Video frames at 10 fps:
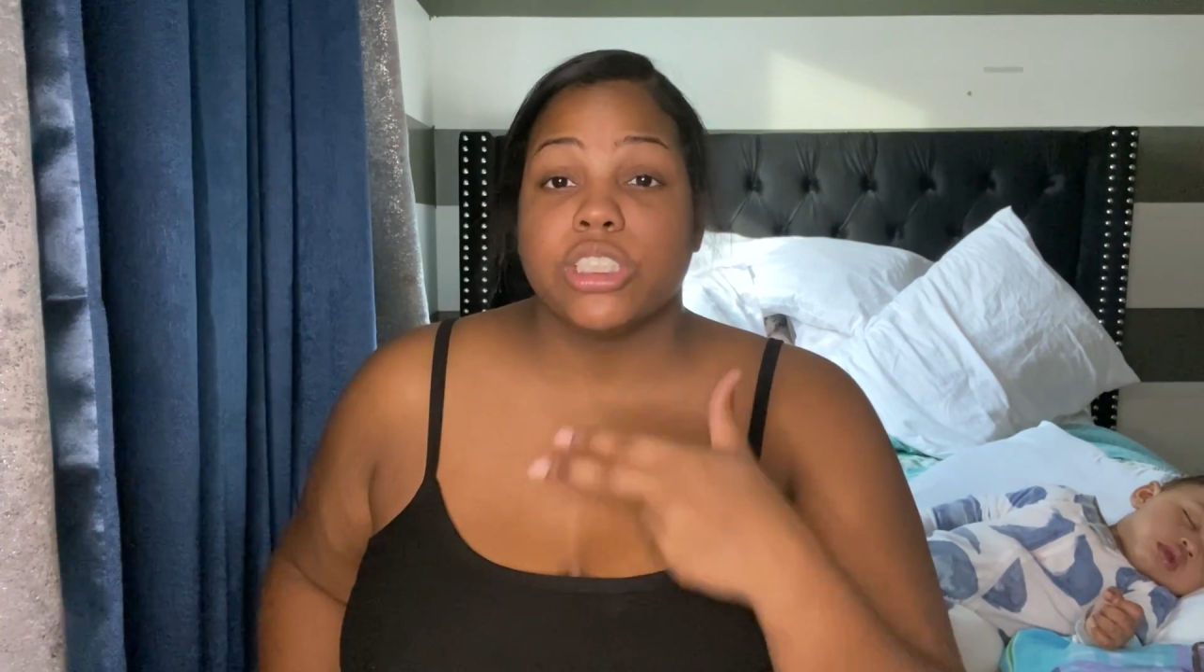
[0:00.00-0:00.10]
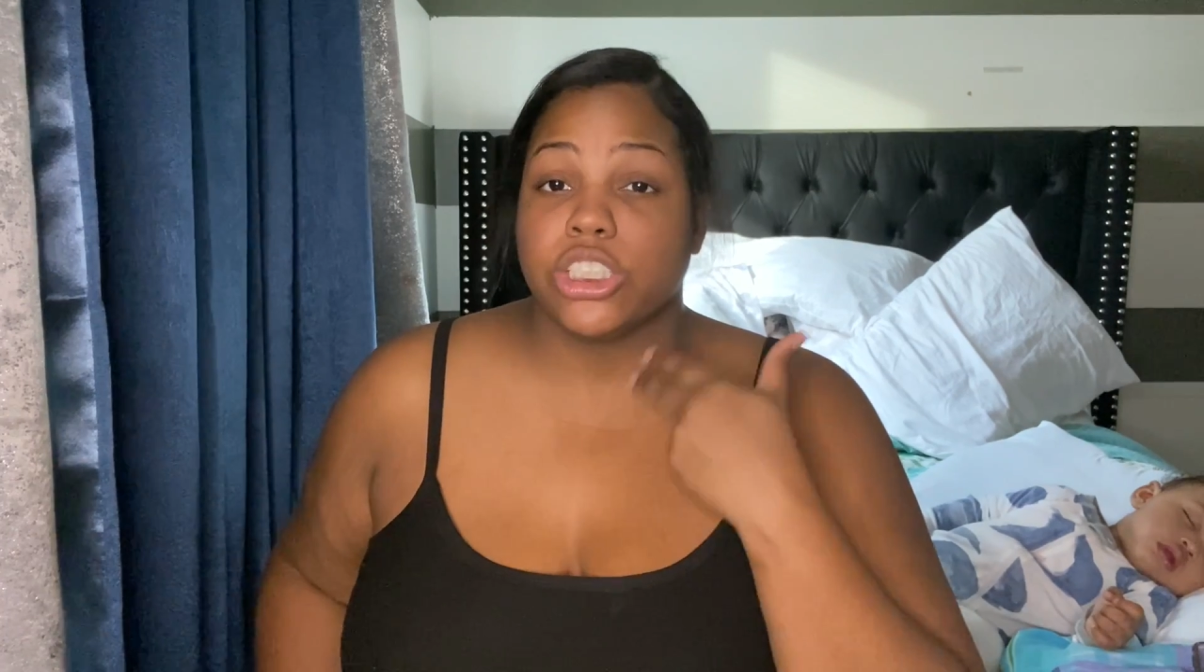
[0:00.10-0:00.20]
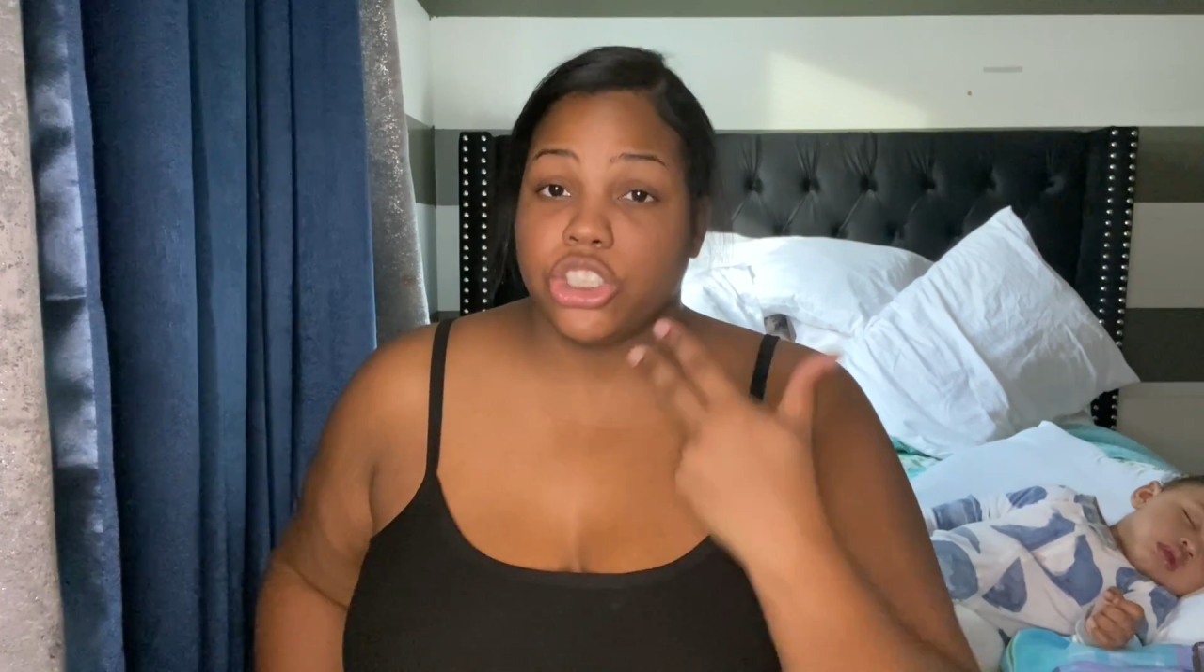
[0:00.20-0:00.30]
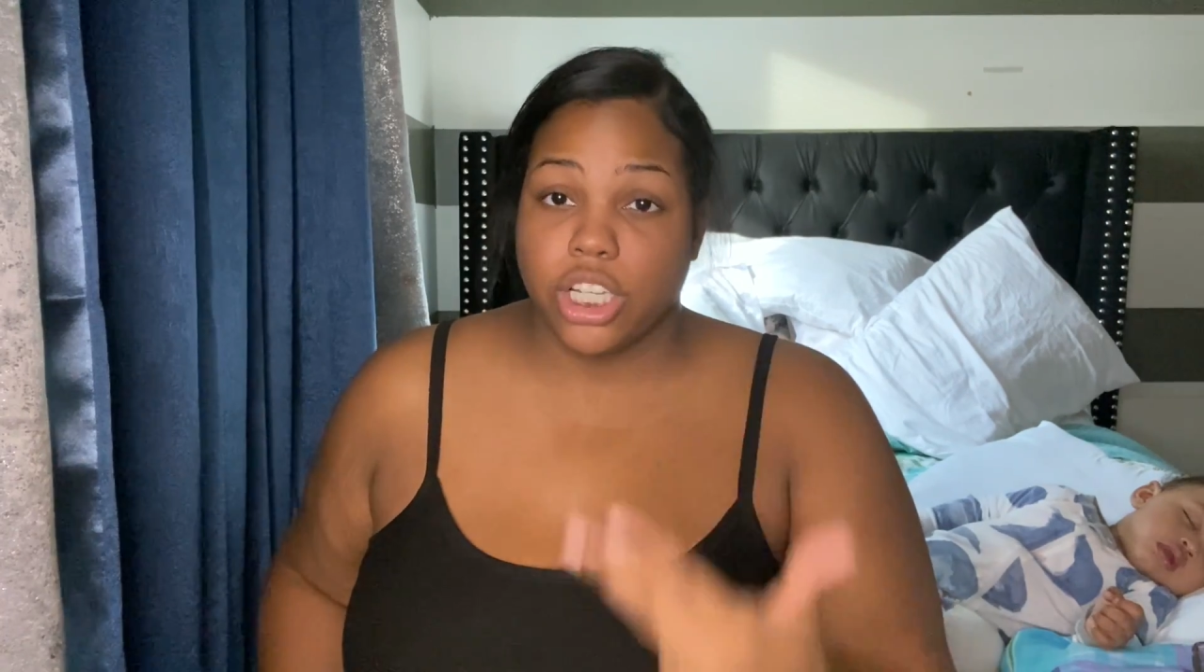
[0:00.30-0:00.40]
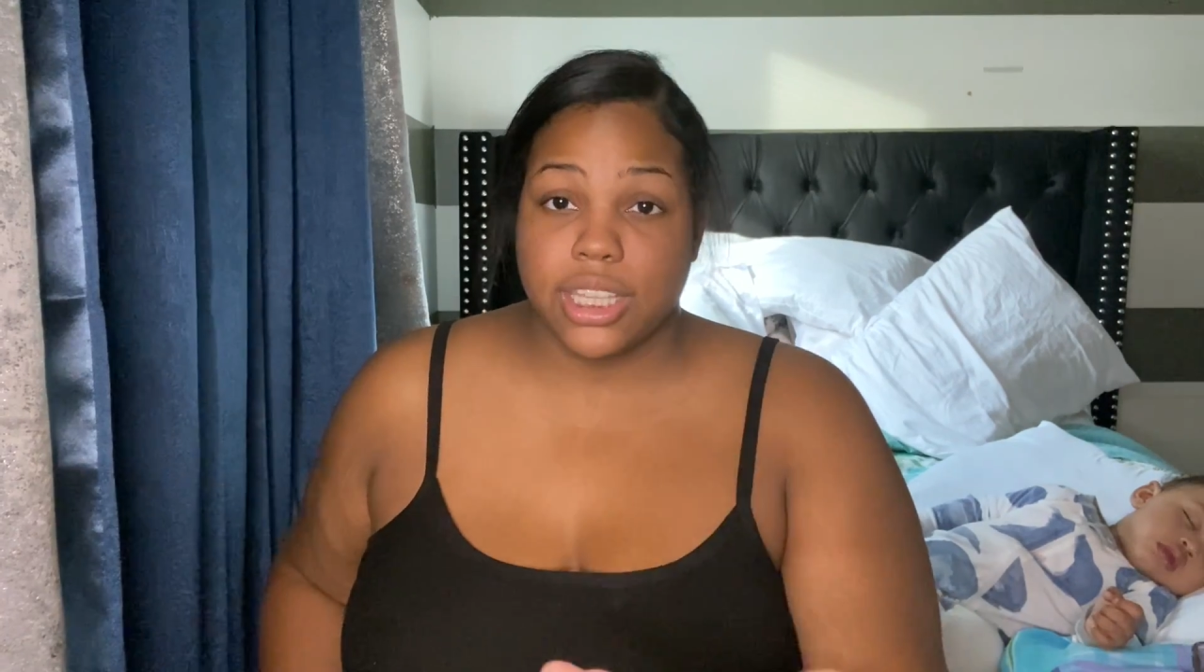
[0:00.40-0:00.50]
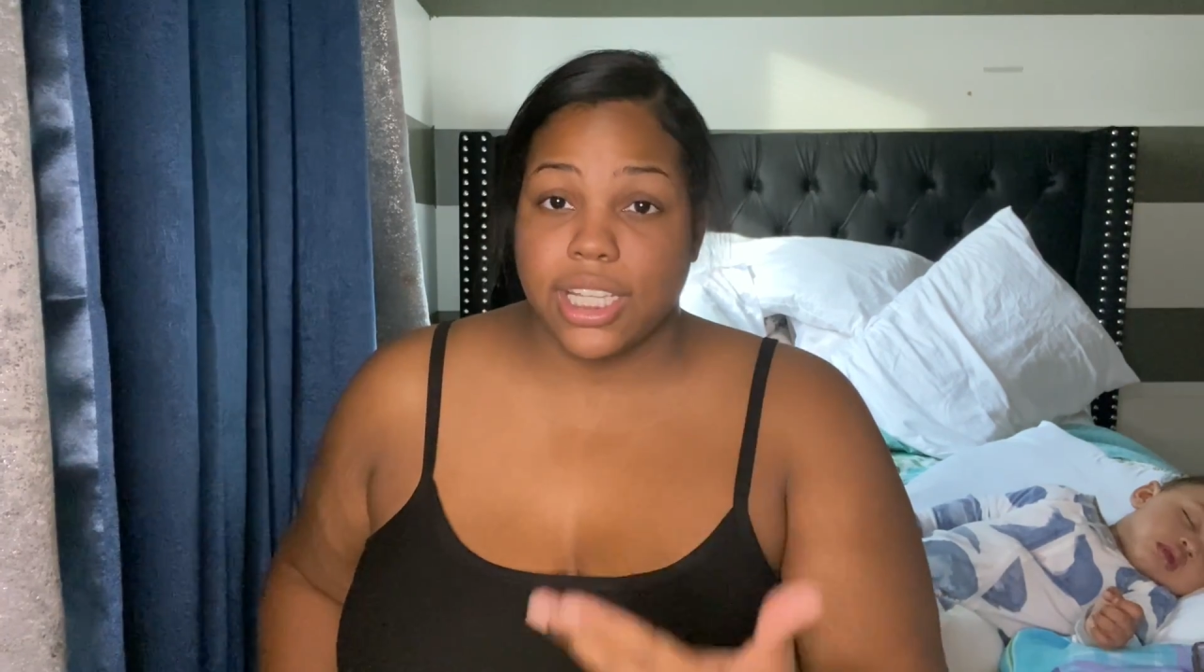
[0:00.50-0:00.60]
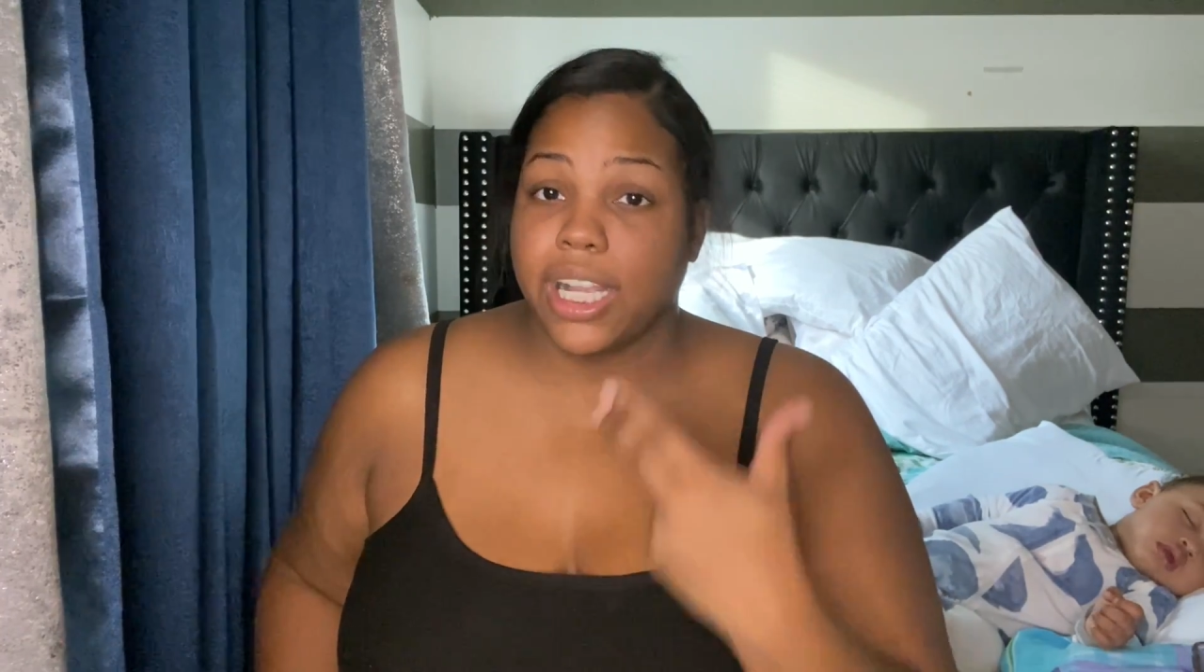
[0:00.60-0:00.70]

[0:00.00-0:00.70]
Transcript: that y'all think